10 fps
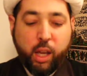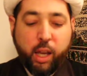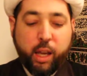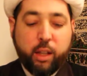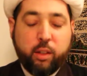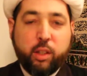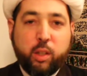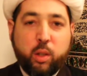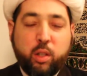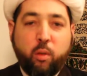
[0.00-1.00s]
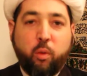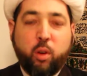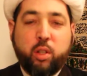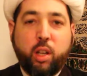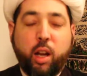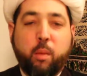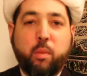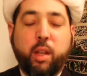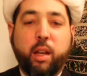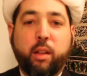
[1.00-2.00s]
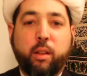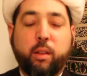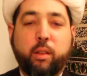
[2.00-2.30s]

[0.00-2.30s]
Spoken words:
And this is the first time that